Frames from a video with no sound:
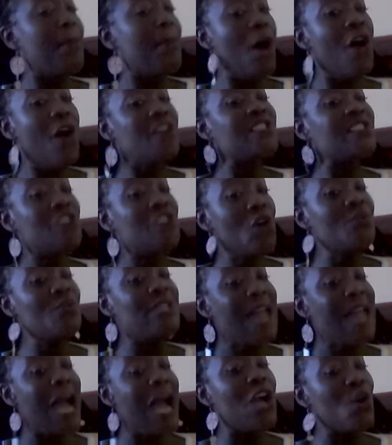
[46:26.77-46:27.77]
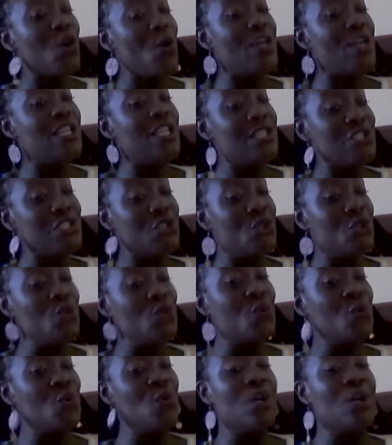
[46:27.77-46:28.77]
also not going
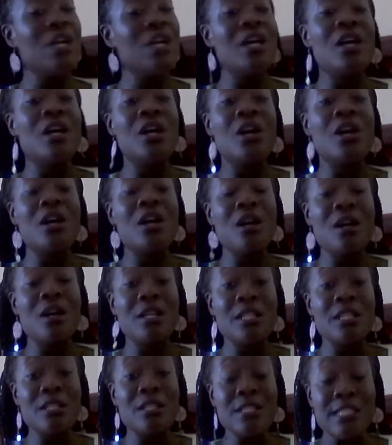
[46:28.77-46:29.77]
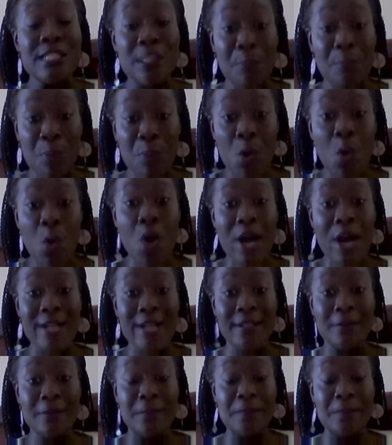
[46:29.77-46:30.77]
to support